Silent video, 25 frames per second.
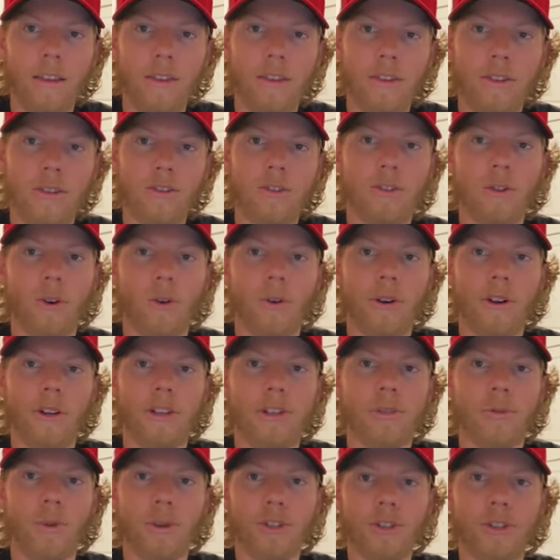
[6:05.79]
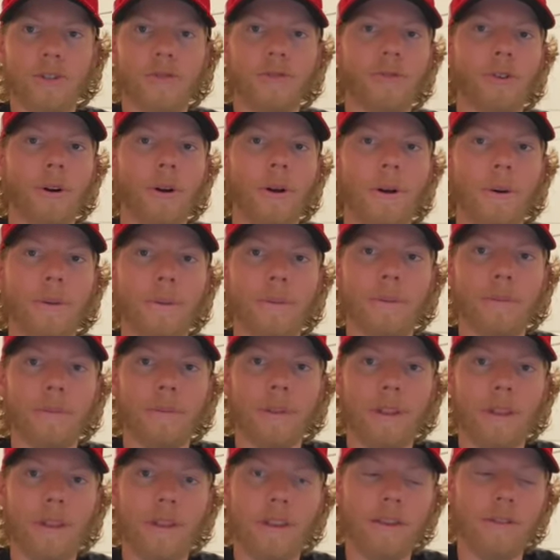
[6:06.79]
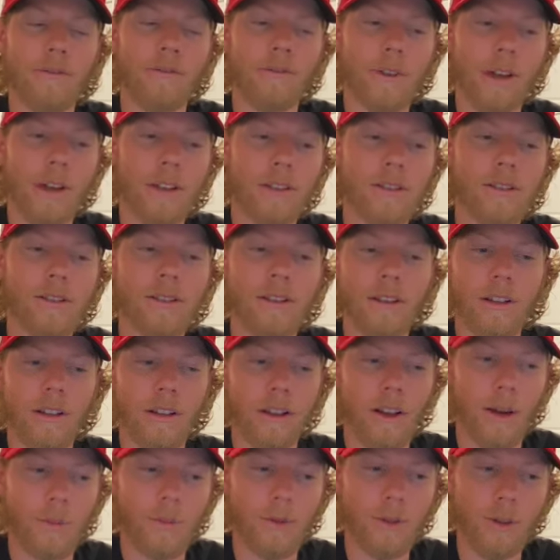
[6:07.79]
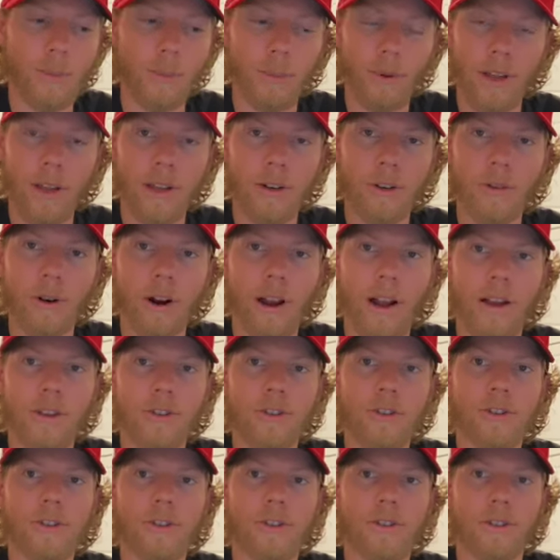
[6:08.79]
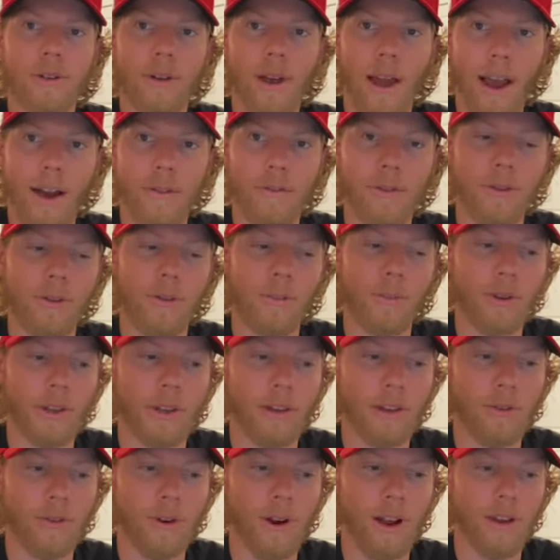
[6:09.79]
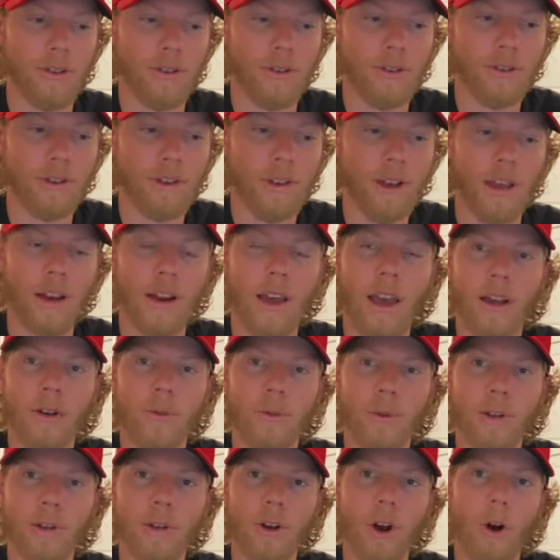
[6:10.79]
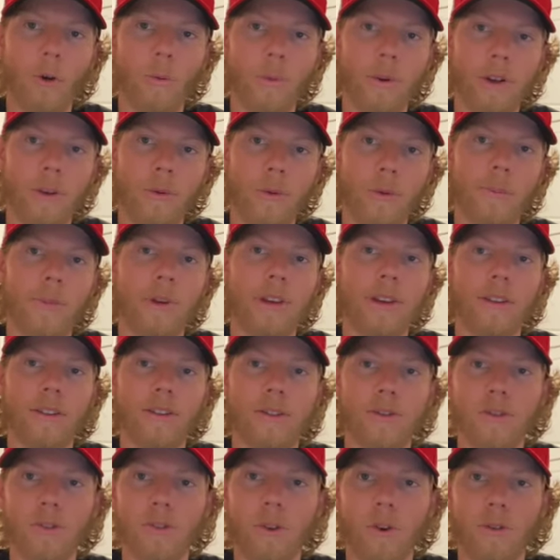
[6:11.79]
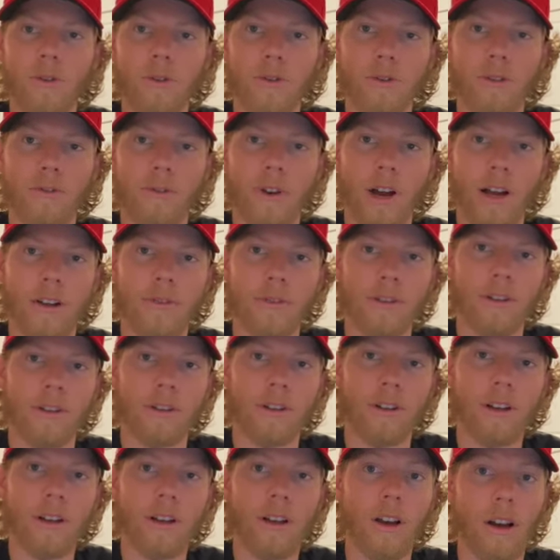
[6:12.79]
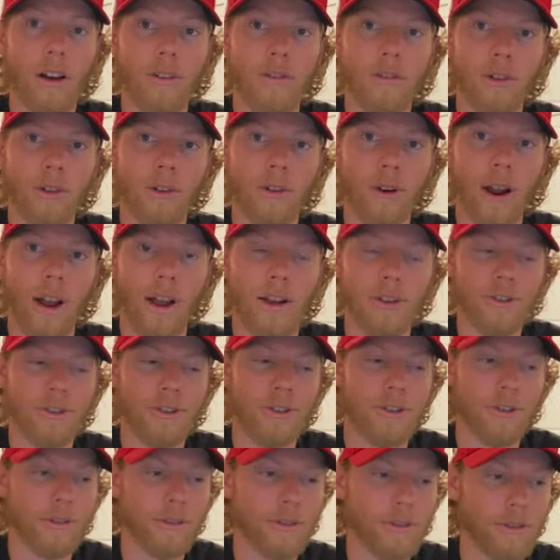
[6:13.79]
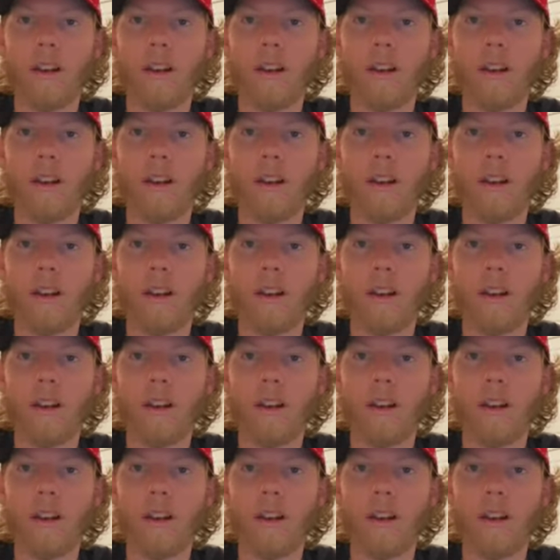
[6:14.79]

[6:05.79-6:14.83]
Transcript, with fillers: the story switches from the events leading up to the plane crash to after the plane crash, and Edward coping with being the sole survivor of the crash.